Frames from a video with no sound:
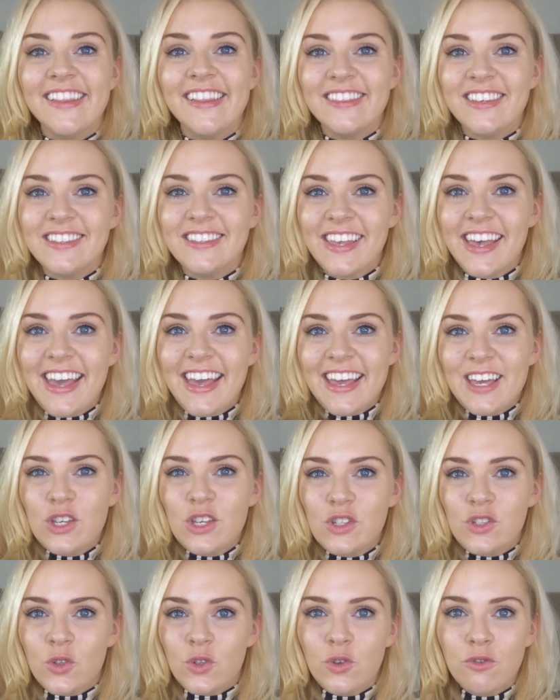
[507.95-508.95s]
There's a
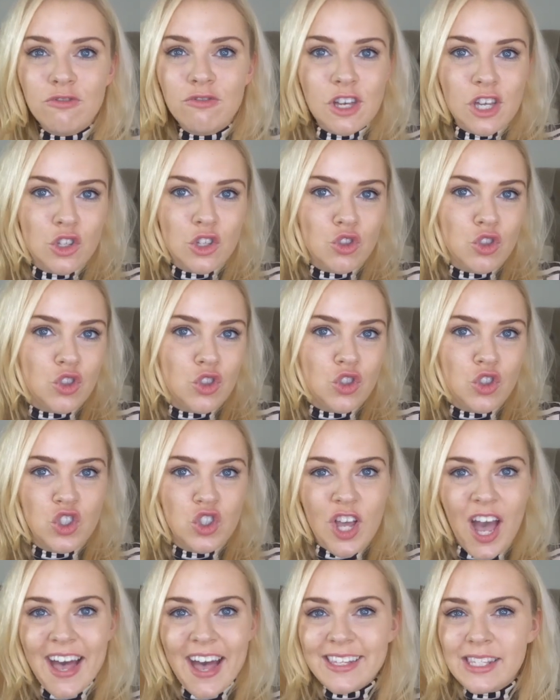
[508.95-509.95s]
sort of
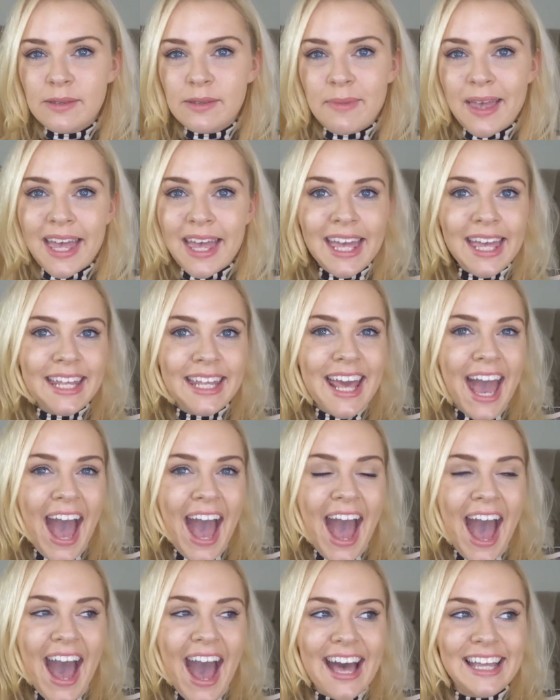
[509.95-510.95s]
jasmine
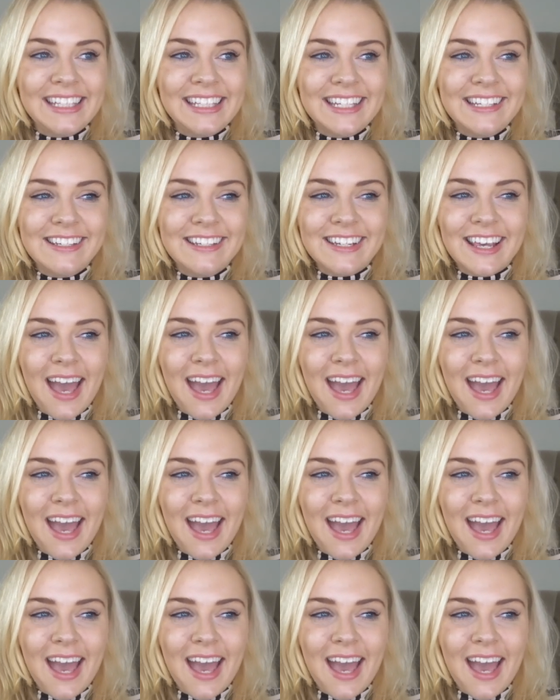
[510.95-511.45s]
and